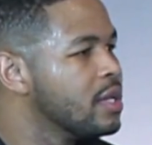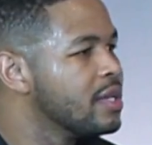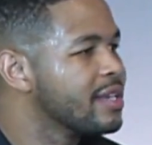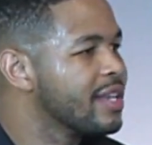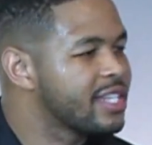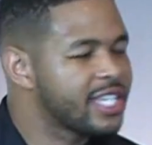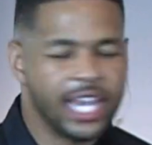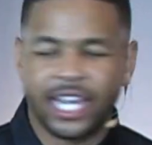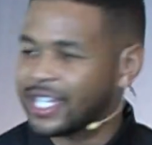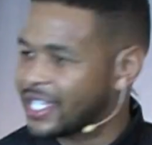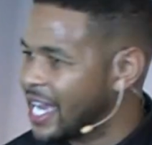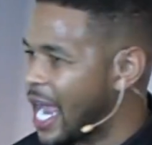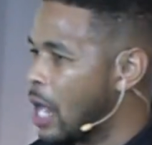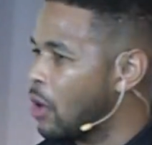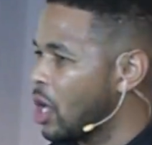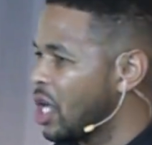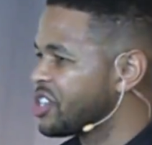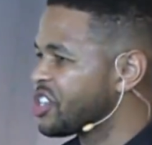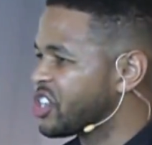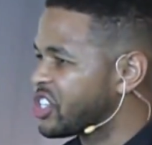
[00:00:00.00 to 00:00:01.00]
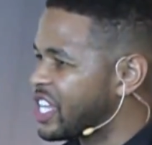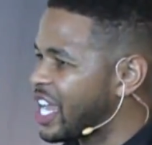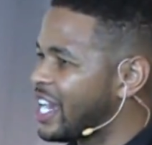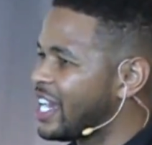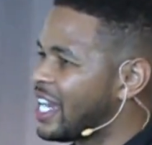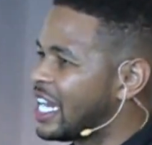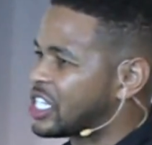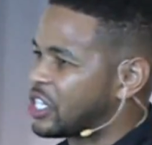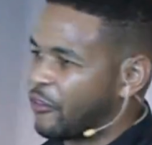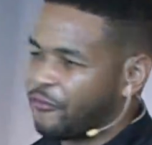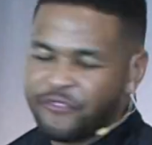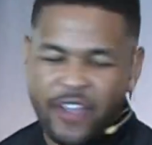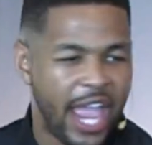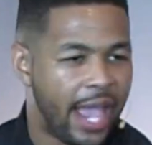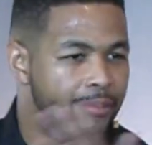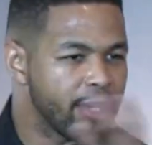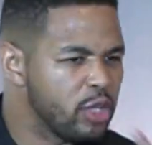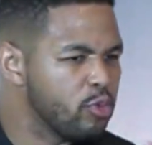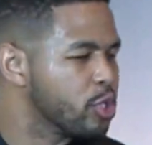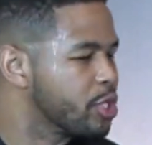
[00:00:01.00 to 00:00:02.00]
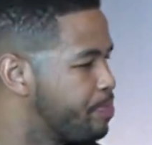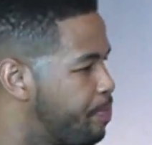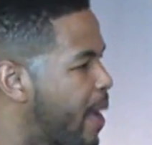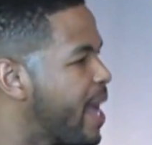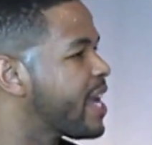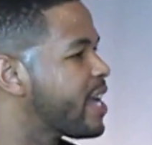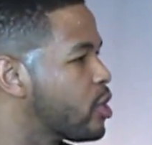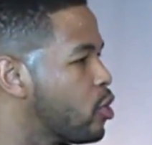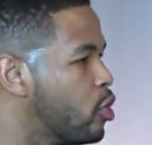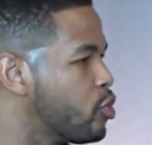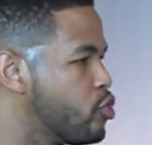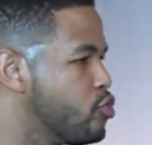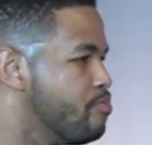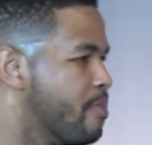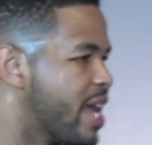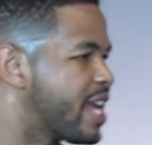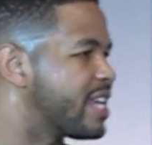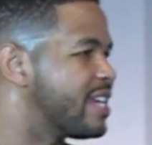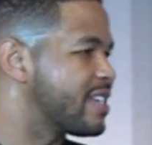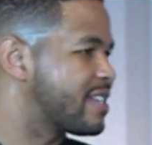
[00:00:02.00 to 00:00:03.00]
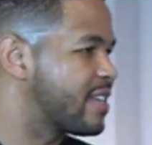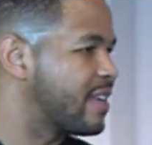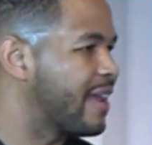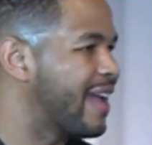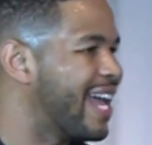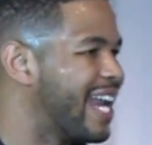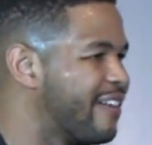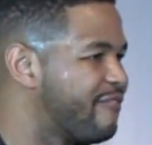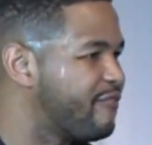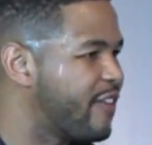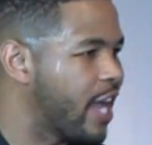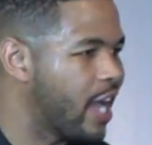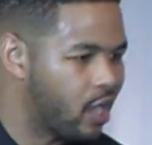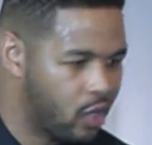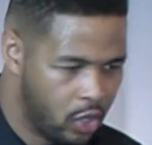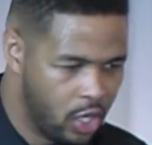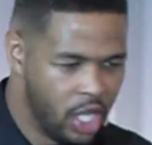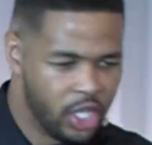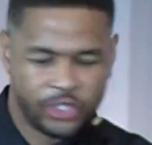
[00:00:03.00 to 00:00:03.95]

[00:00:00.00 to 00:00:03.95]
They said, it's our understanding that your family was banking on you making it to the NFL so